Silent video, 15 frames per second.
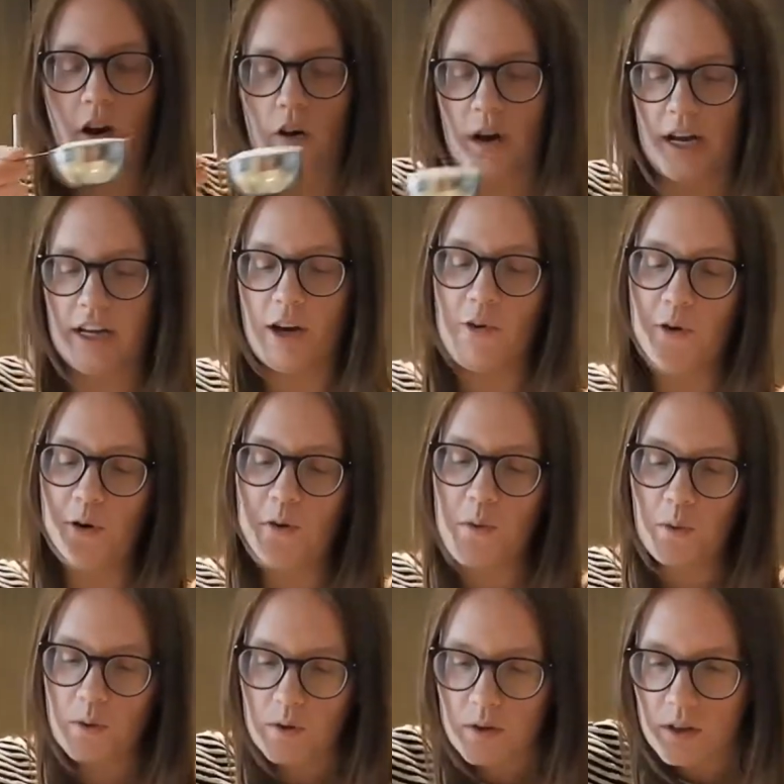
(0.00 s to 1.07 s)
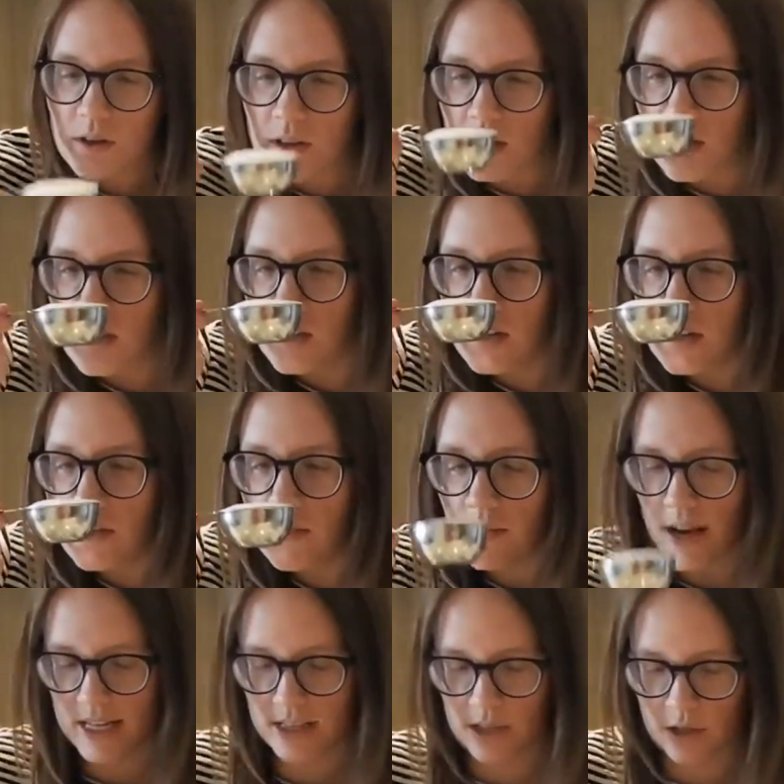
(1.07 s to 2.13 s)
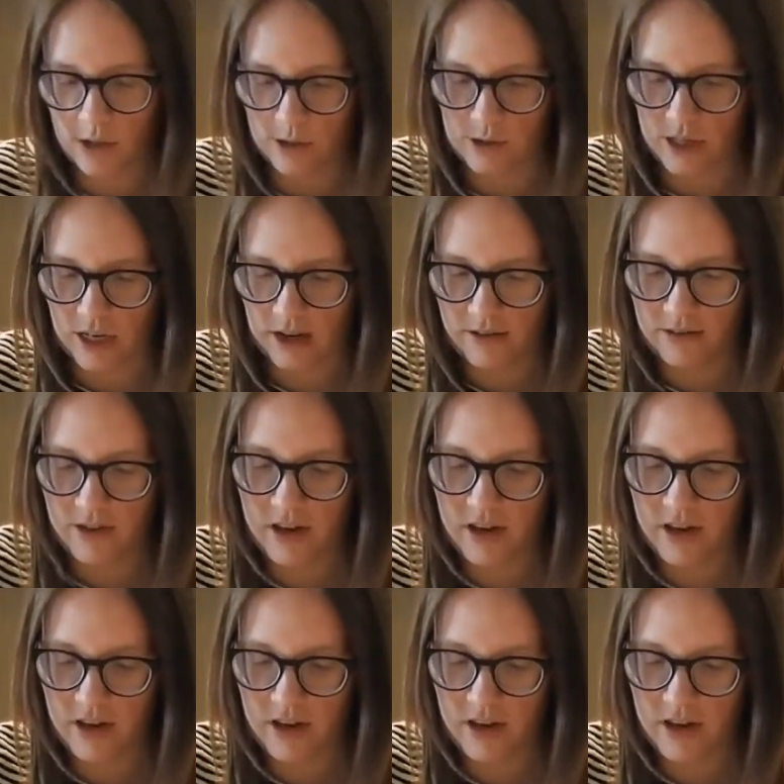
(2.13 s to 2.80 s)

Okay, that's close enough.